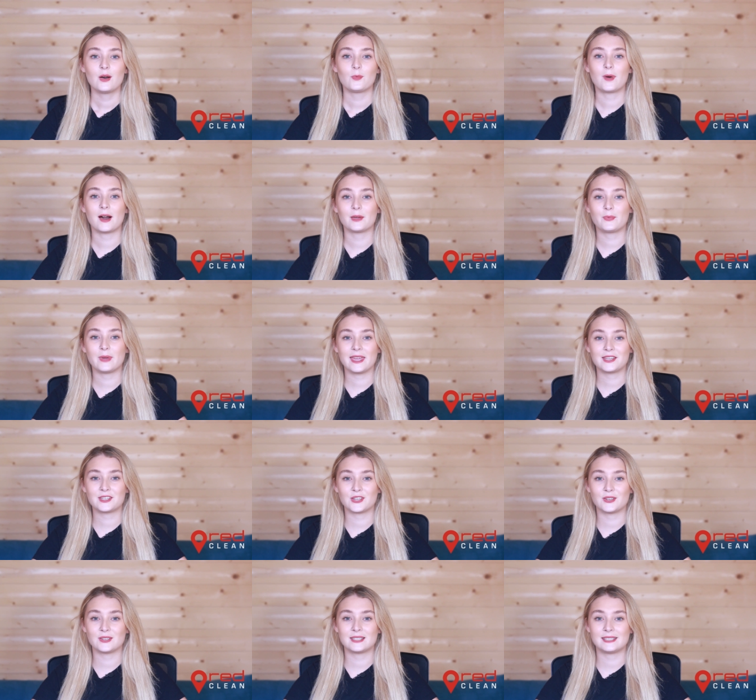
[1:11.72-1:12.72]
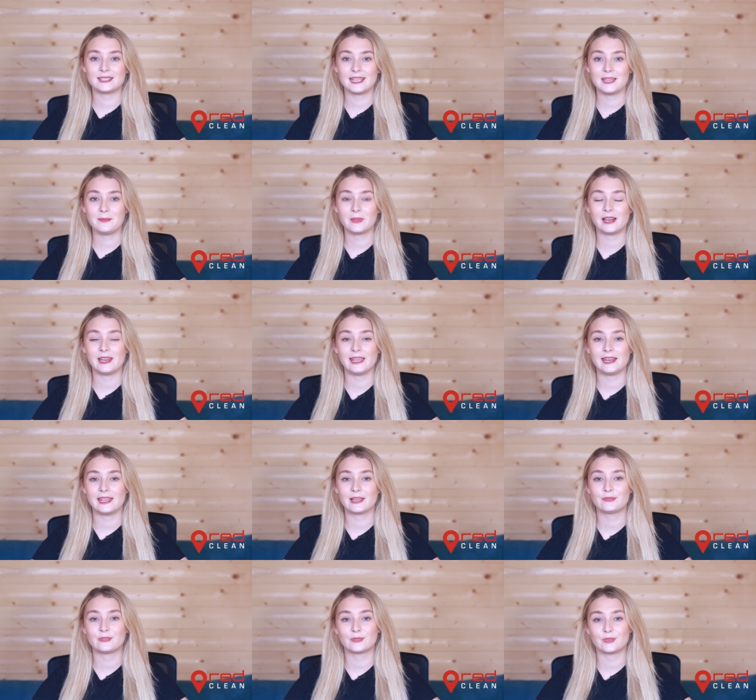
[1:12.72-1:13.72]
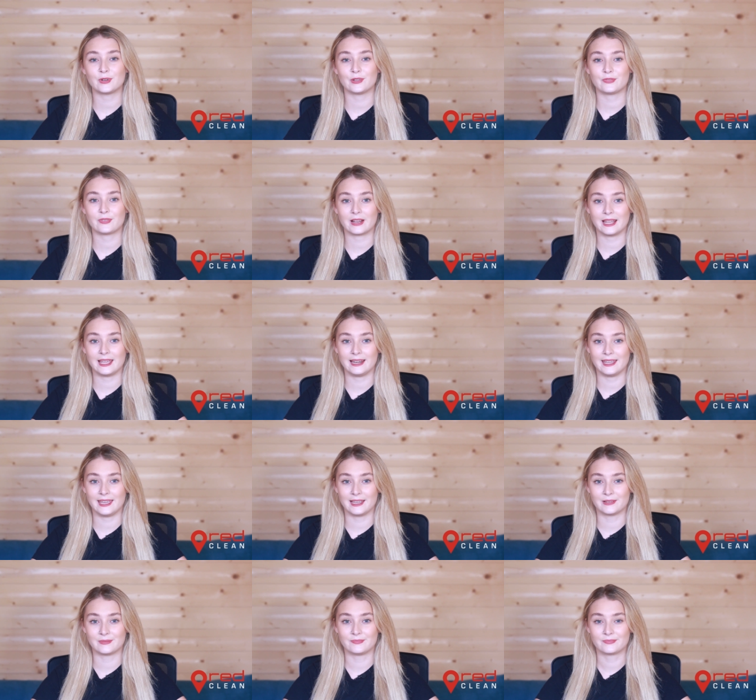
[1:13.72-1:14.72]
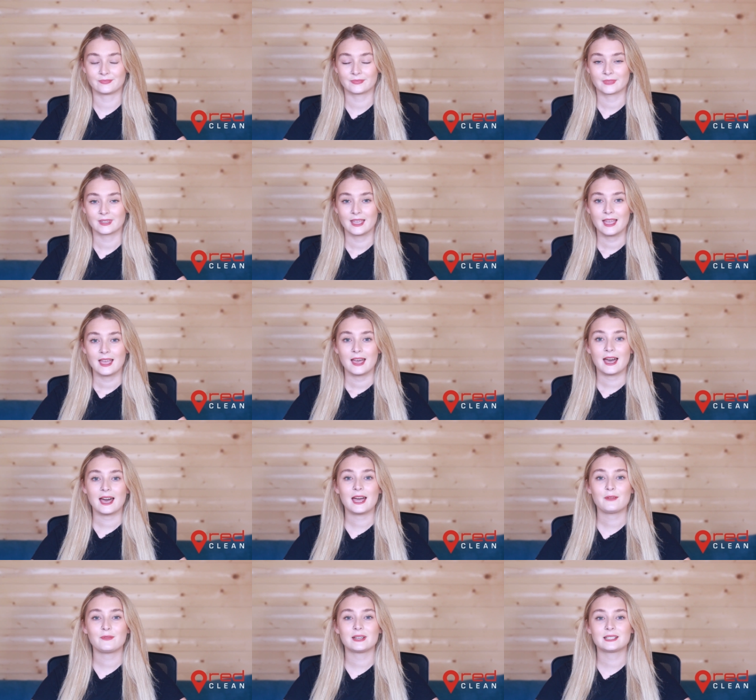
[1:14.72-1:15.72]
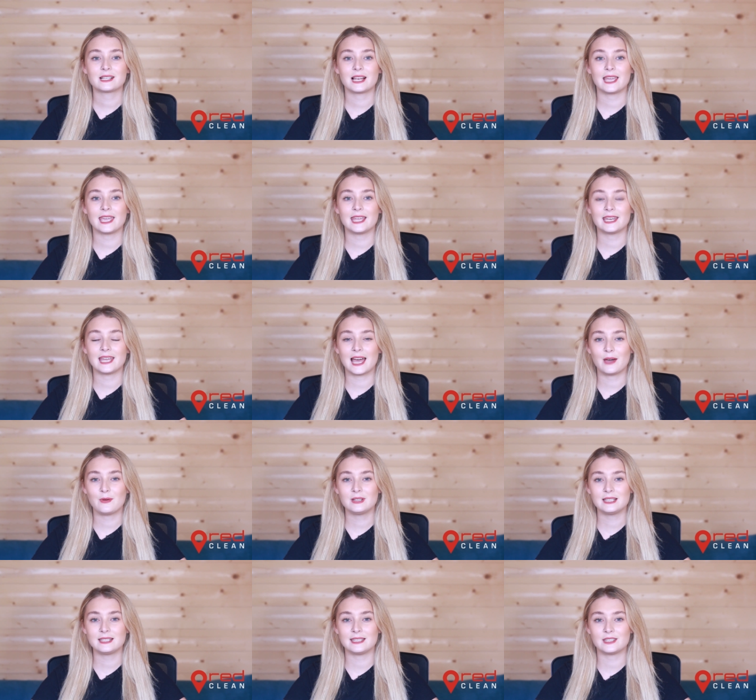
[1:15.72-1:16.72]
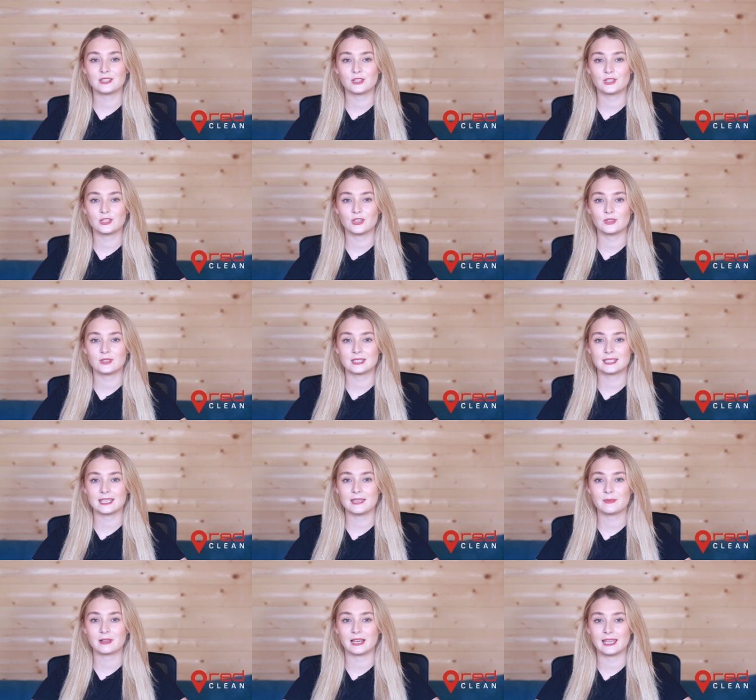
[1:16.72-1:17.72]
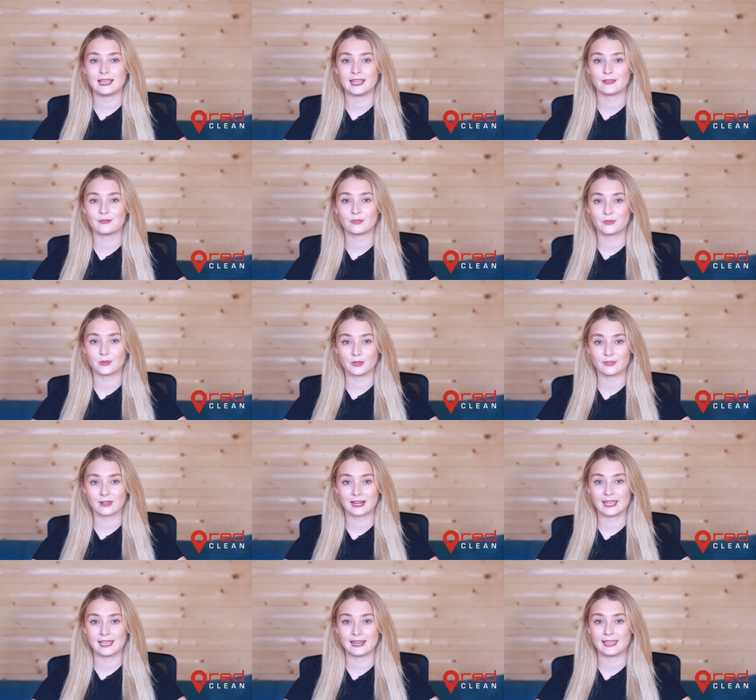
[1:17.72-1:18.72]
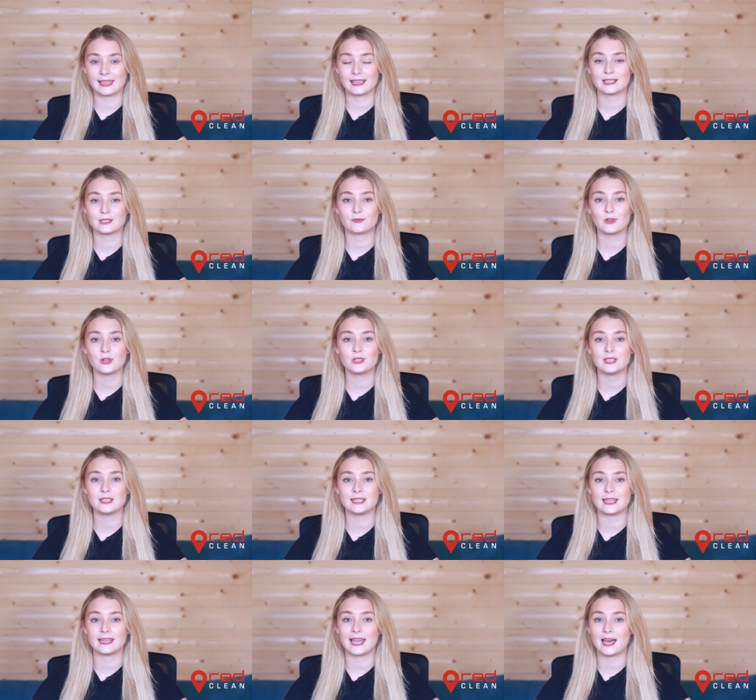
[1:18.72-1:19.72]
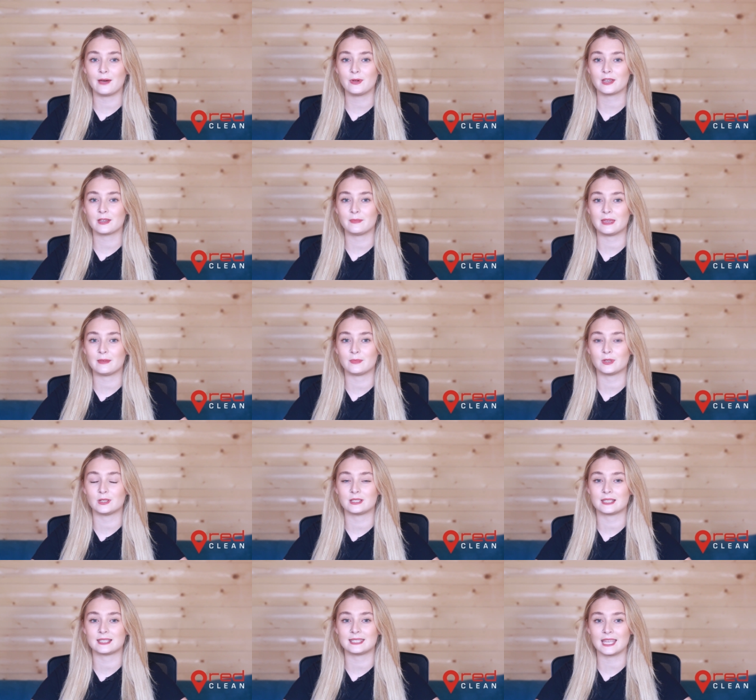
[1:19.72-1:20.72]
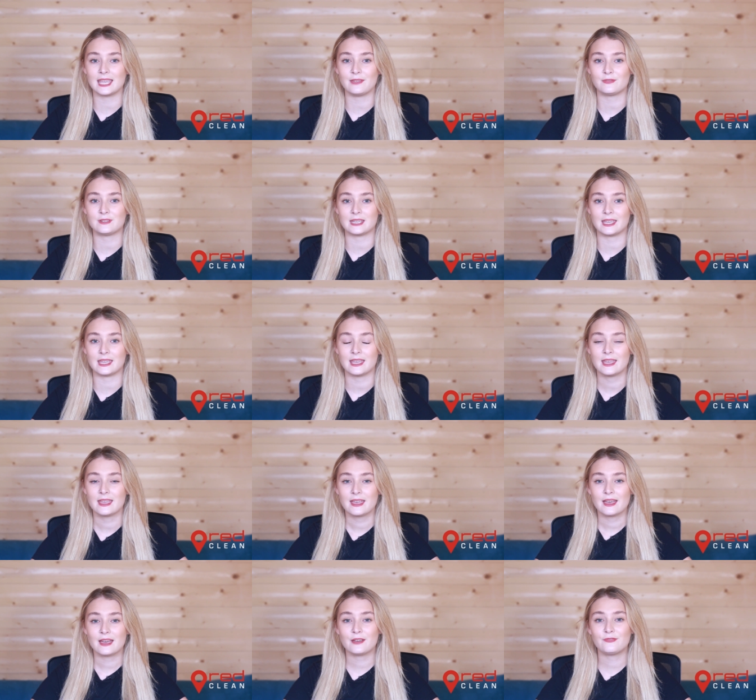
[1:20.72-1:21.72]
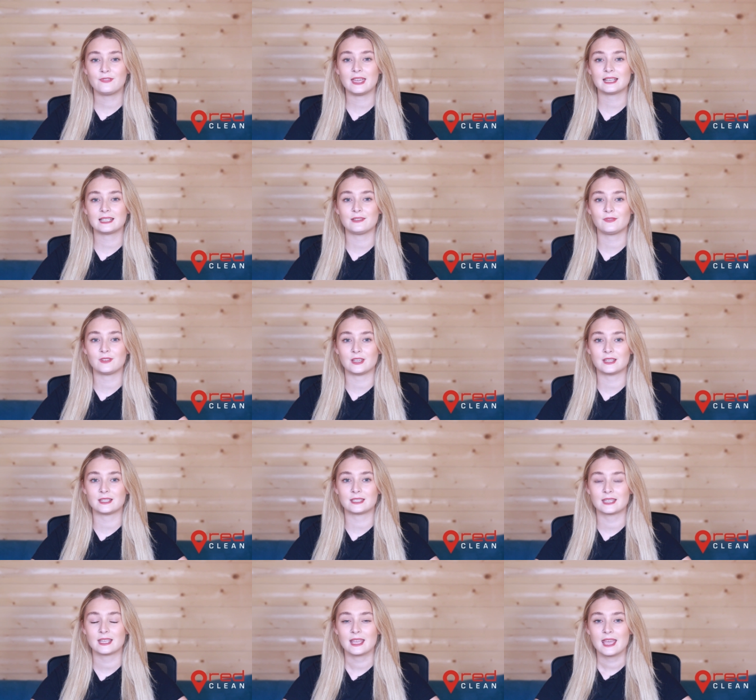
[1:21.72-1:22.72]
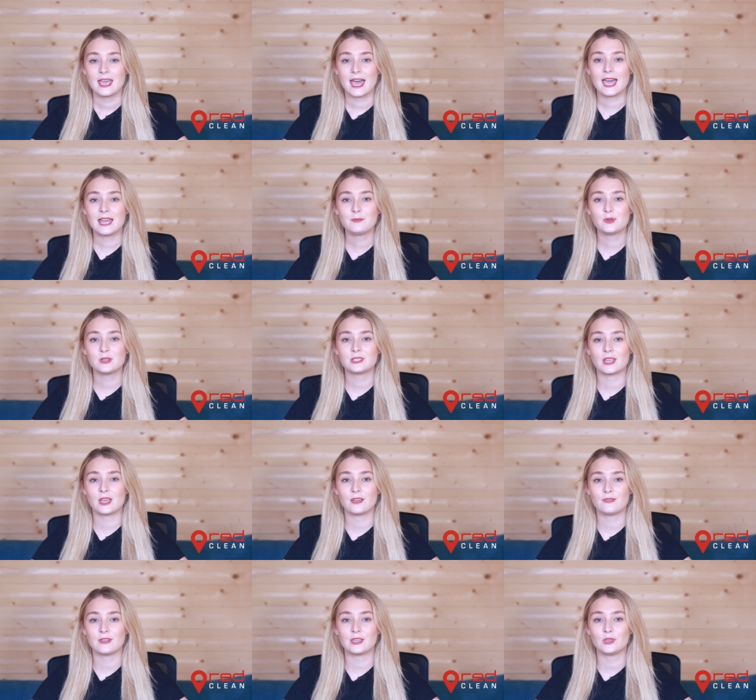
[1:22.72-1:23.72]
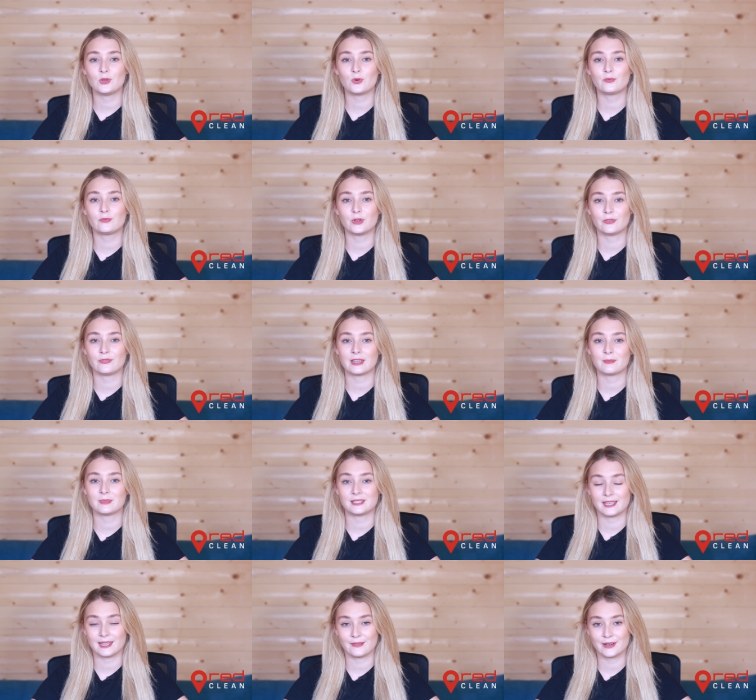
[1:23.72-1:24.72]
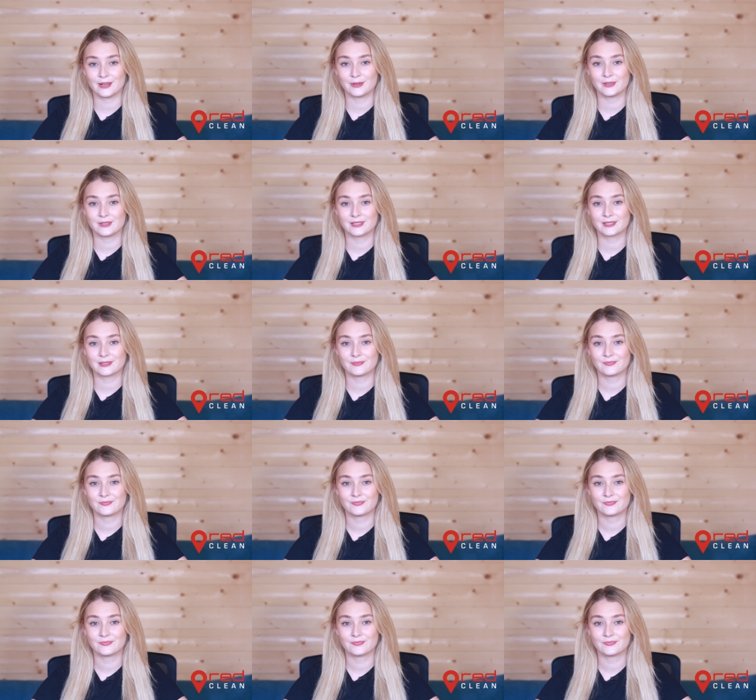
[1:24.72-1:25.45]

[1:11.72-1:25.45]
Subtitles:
Why we choose steam cleaning for roof cleaning. At RedClean, our decision to use steam cleaning for roof cleaning is rooted in our commitment to safety, effectiveness, and preserving your roofing materials.